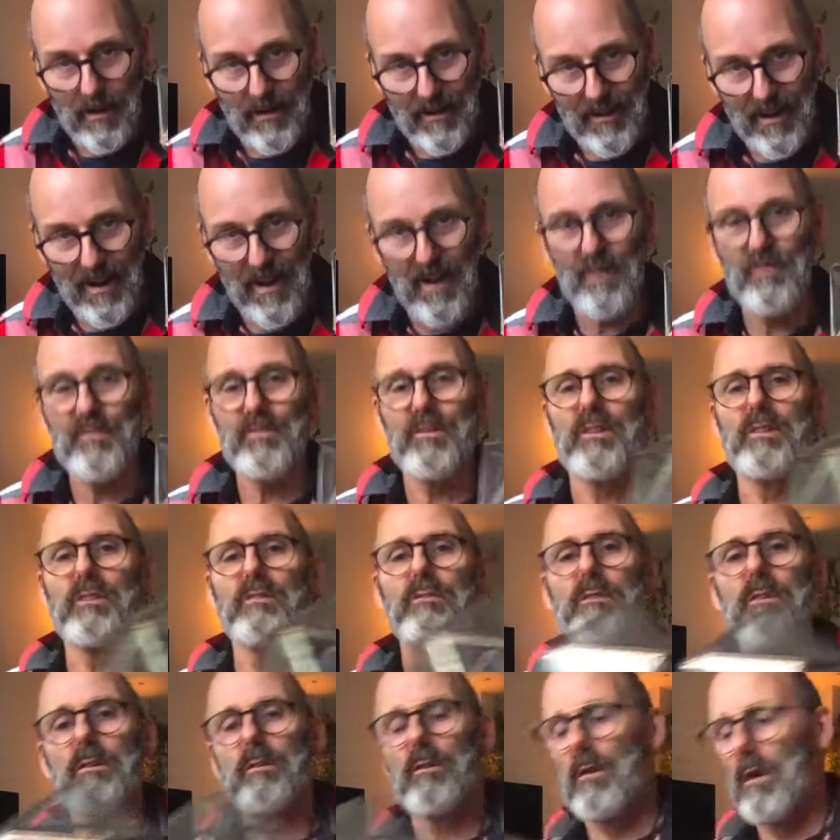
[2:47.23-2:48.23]
under
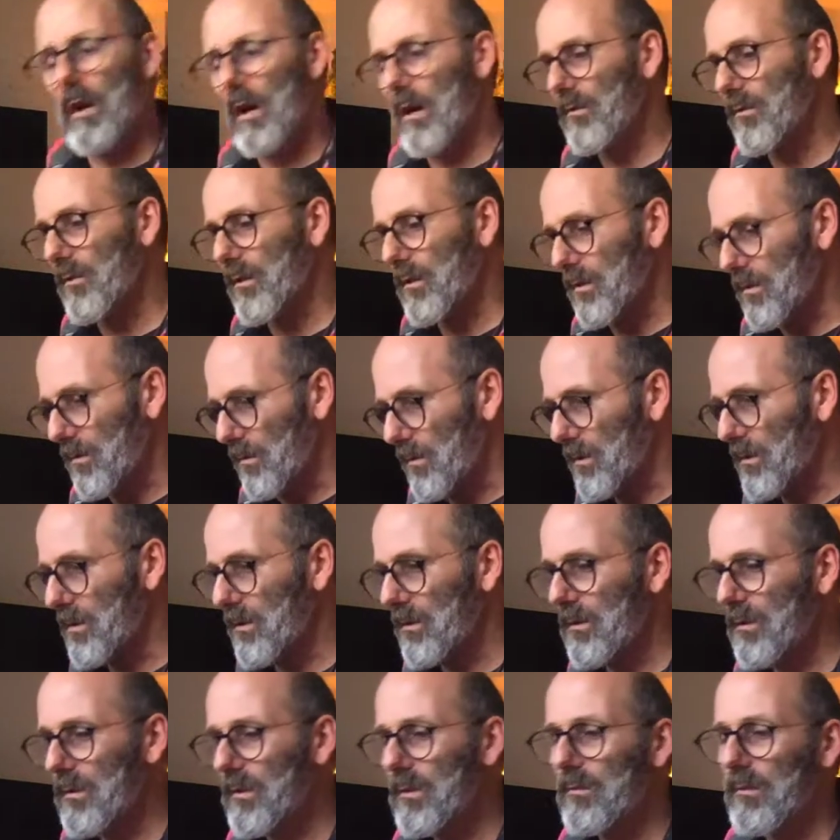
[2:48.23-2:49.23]
you,
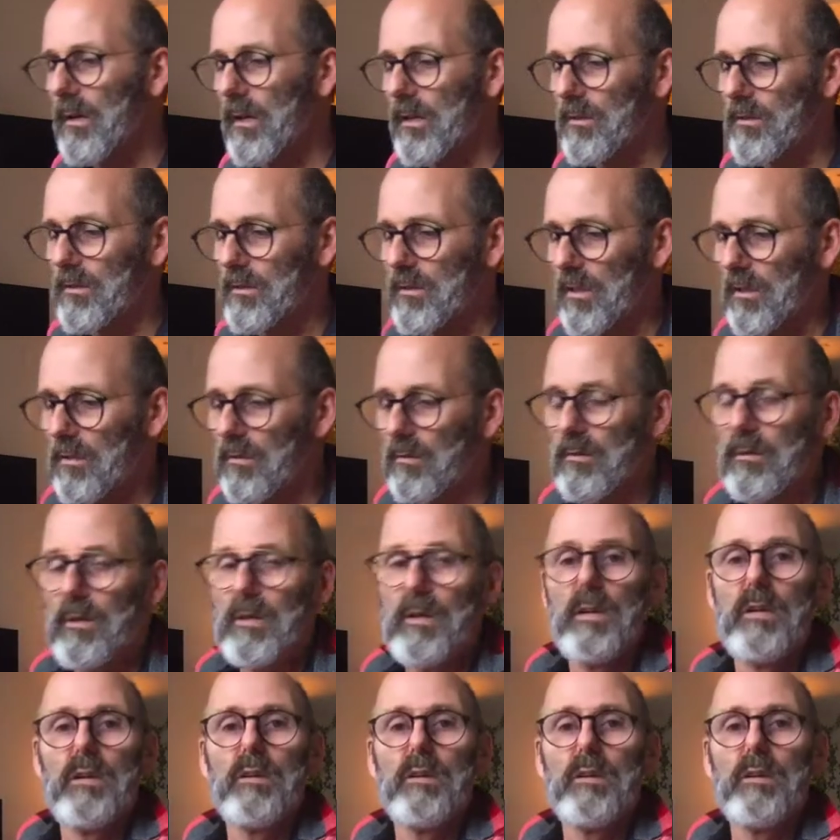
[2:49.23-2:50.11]
so